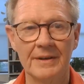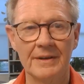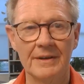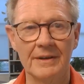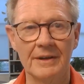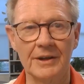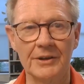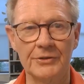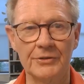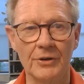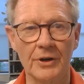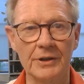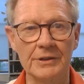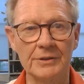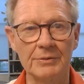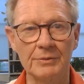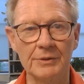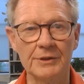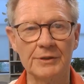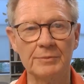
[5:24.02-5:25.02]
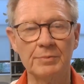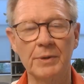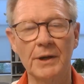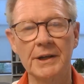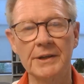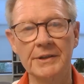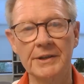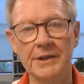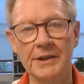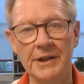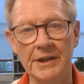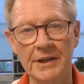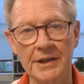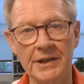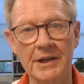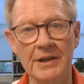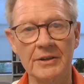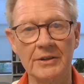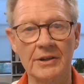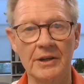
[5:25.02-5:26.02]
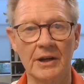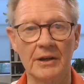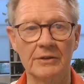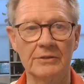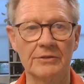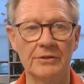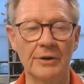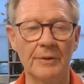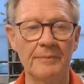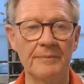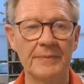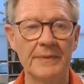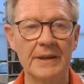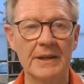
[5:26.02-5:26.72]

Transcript: I tried to explain that in our culture,